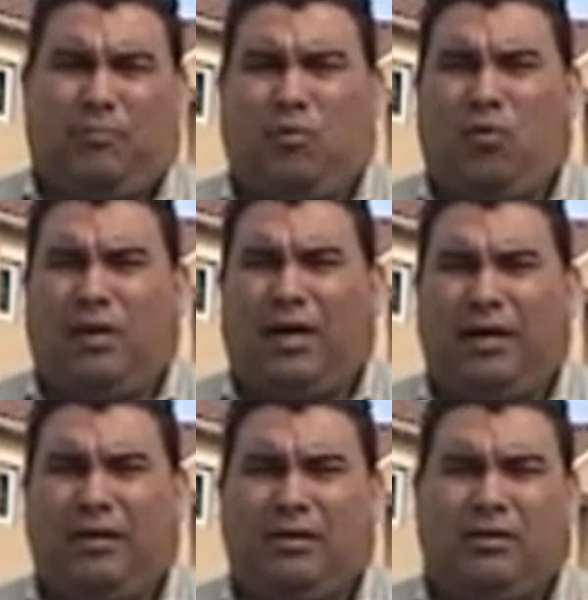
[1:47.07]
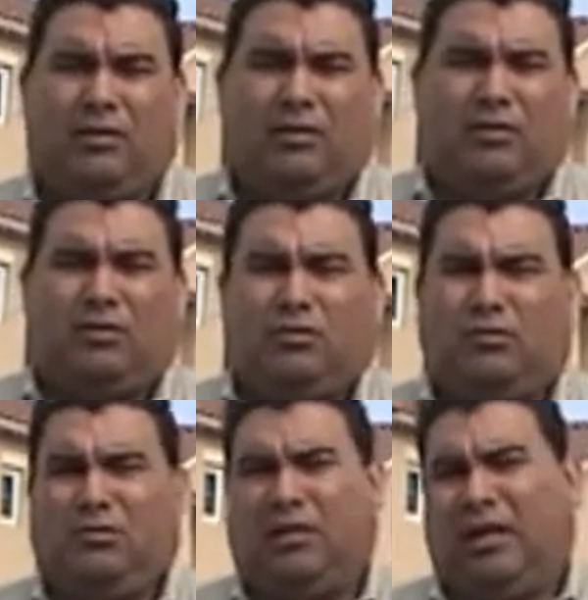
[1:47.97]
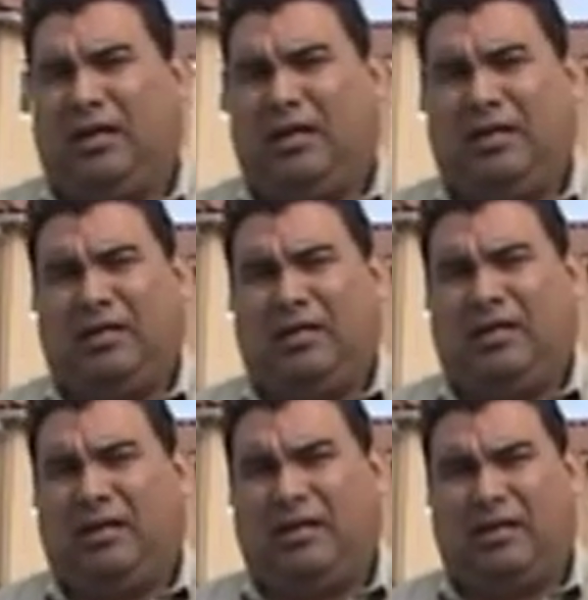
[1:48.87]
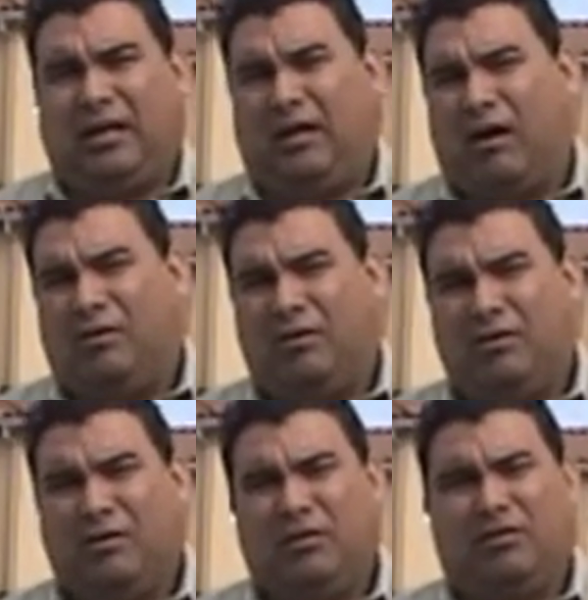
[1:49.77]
pool cleaner, to the gardener.